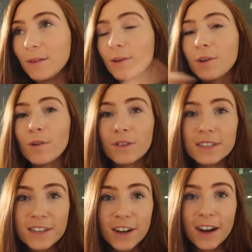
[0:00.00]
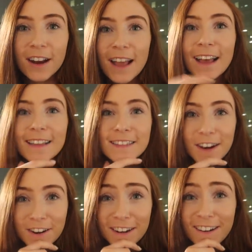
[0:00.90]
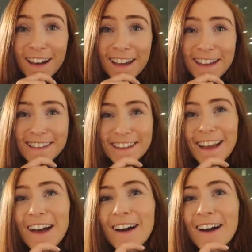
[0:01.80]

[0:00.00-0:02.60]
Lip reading: We're gonna go for dinner. It's Saturday night.